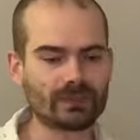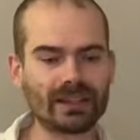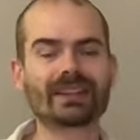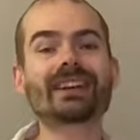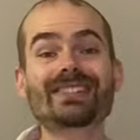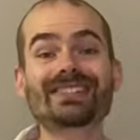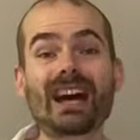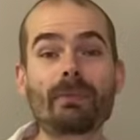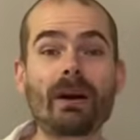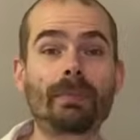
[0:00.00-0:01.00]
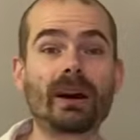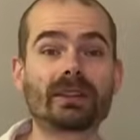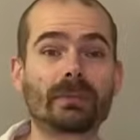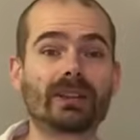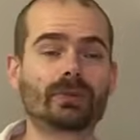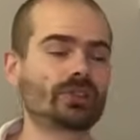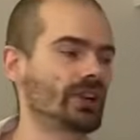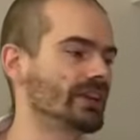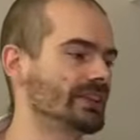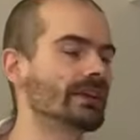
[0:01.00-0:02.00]
there are some apartments which
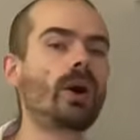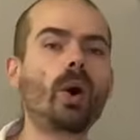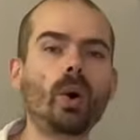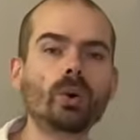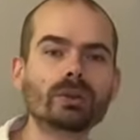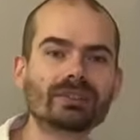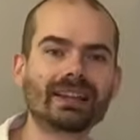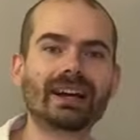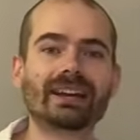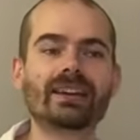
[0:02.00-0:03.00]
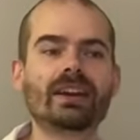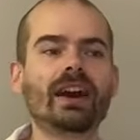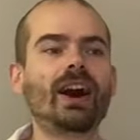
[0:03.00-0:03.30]
are the old, like